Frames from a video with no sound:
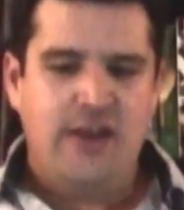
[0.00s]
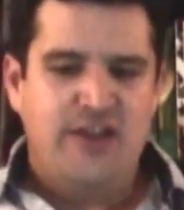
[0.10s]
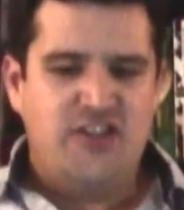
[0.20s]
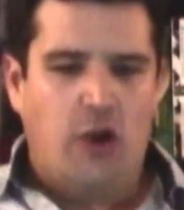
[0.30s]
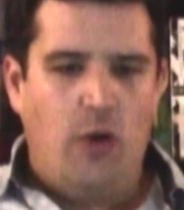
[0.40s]

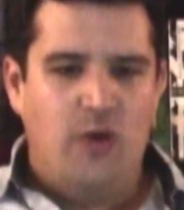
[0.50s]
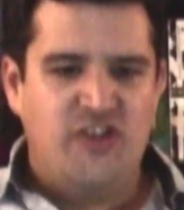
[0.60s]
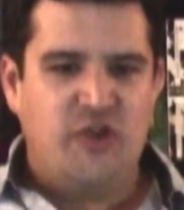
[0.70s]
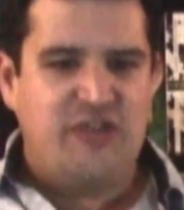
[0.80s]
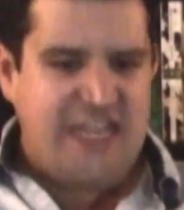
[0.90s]
Oh, so no.
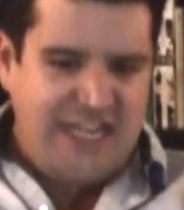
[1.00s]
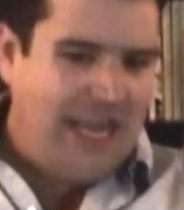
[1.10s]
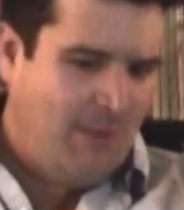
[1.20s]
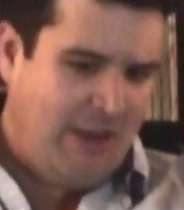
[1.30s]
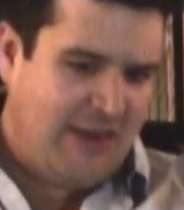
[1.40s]
so Dee
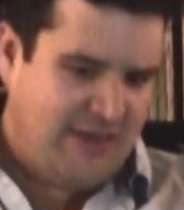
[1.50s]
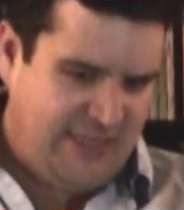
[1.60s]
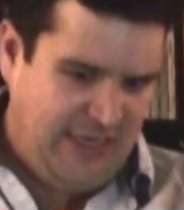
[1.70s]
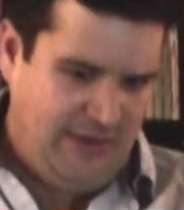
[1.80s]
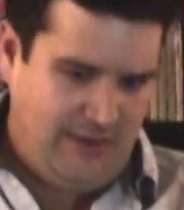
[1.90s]
came in and
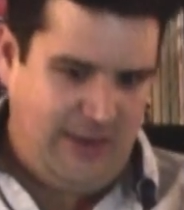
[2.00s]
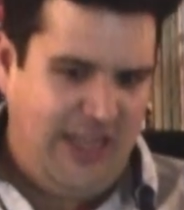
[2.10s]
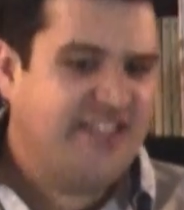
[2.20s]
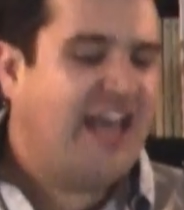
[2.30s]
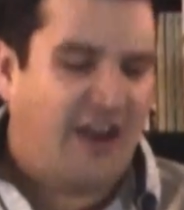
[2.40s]
did
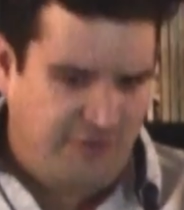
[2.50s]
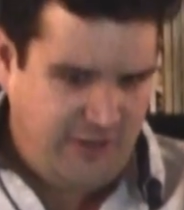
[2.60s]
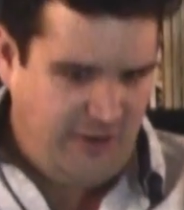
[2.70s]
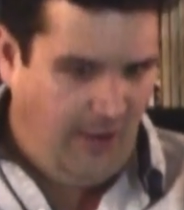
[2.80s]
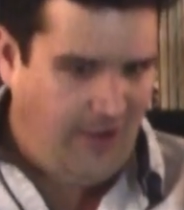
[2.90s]
his half of
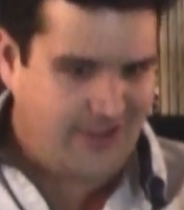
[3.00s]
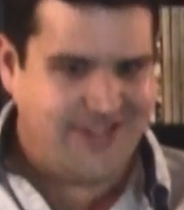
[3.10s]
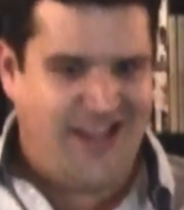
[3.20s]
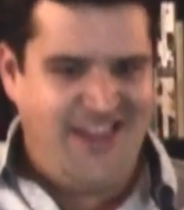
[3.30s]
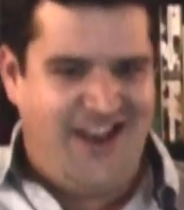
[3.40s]
the
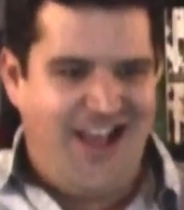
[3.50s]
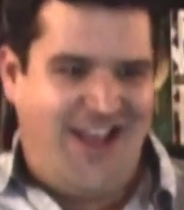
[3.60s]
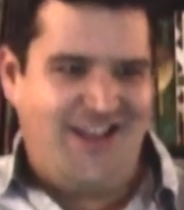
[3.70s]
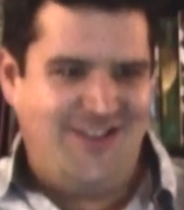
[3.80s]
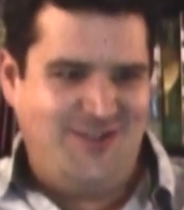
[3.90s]
dogs, and then I
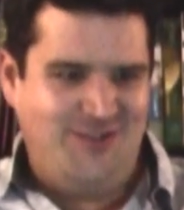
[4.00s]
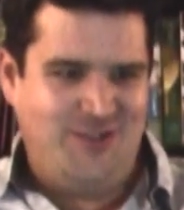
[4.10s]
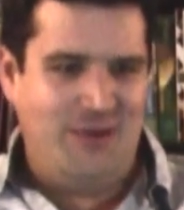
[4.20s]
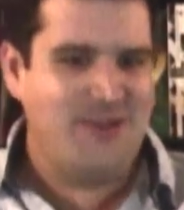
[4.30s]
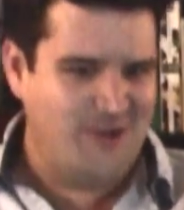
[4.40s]
had to do
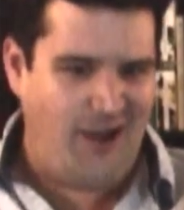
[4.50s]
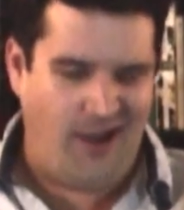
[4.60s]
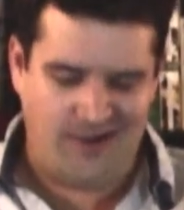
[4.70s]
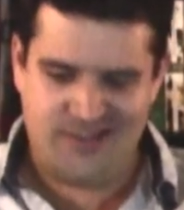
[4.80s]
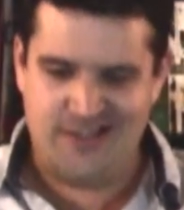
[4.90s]
some other
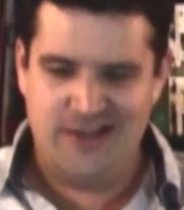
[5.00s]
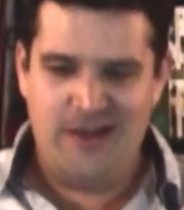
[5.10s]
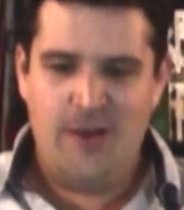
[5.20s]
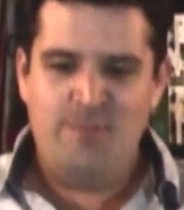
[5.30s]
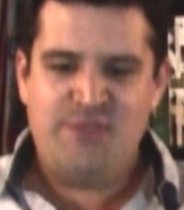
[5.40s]
dogs
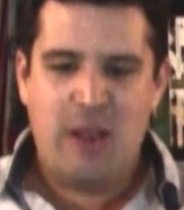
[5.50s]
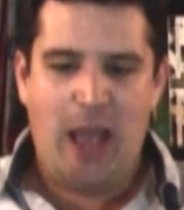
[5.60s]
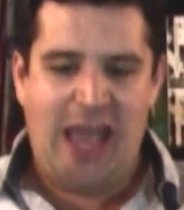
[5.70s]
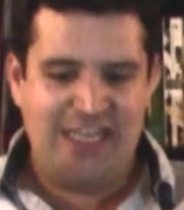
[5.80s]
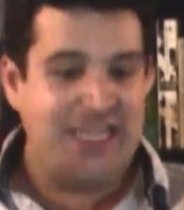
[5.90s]

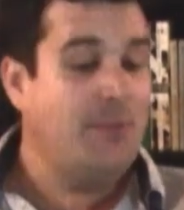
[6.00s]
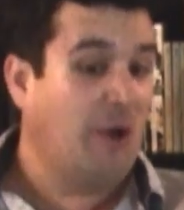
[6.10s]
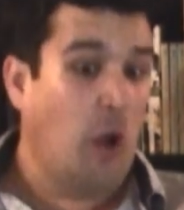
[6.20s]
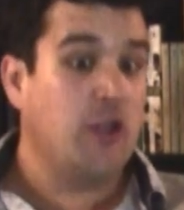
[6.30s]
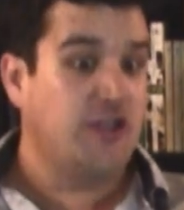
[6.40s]
and
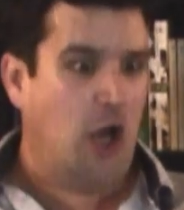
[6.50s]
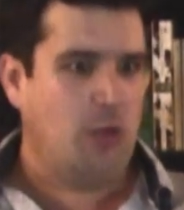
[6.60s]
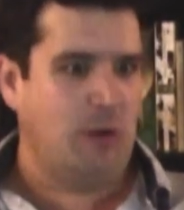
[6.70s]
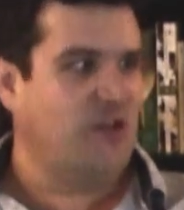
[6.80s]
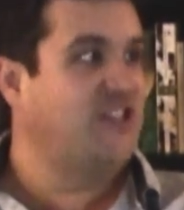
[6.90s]
keeping all the
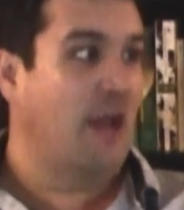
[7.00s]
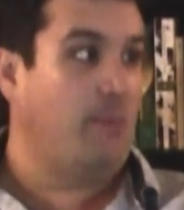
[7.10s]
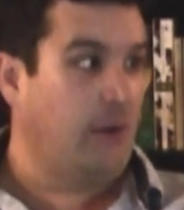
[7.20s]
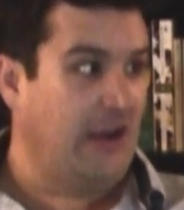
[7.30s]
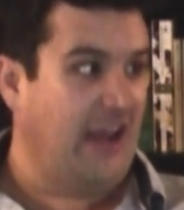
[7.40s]
dog barks
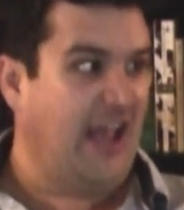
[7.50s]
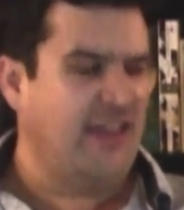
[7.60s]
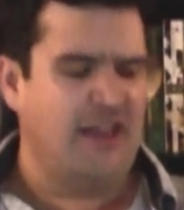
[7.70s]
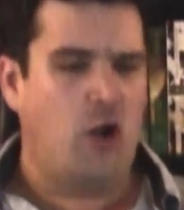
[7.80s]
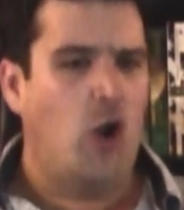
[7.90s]
separate
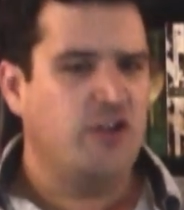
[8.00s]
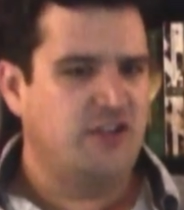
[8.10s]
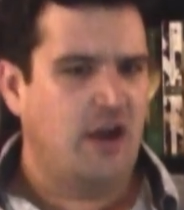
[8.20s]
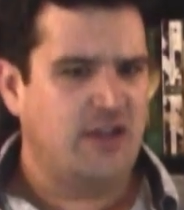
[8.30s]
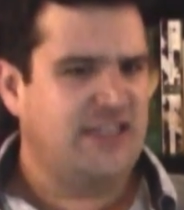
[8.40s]
and then all the
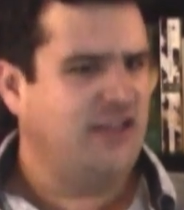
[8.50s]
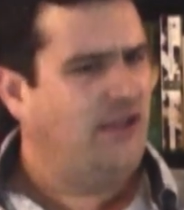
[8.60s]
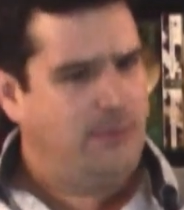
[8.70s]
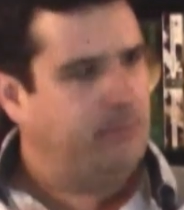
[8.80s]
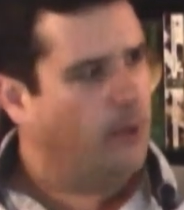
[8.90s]
dogs had to
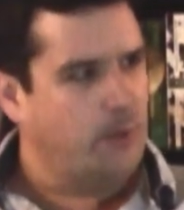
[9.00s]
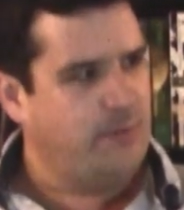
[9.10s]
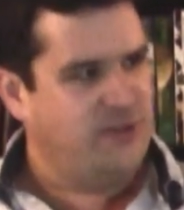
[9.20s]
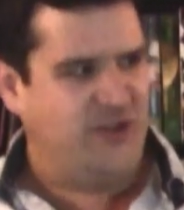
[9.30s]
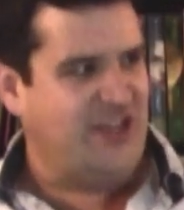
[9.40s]
like
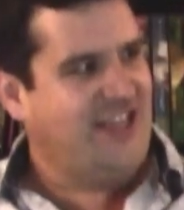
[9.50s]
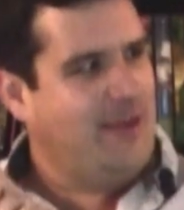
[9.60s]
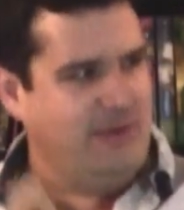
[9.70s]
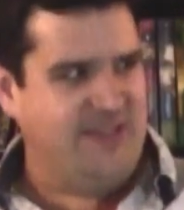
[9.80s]
burp so you had to keep it